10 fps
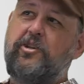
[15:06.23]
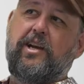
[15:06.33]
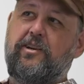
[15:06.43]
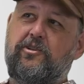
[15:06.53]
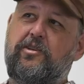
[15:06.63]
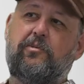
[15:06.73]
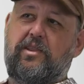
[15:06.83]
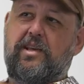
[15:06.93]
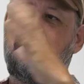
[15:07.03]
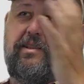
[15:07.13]
change to
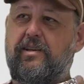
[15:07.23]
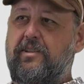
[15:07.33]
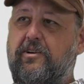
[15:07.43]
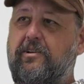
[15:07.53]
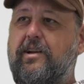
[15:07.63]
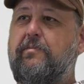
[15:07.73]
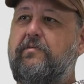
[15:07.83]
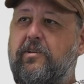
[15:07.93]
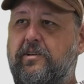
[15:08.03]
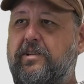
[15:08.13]
what they think their
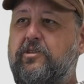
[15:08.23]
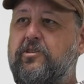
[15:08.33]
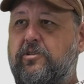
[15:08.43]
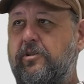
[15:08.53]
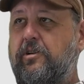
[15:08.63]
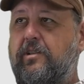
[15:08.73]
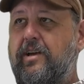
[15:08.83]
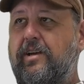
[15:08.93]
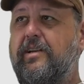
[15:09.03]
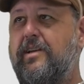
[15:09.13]
collaborative architecture should look
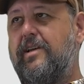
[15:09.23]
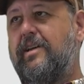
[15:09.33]
like.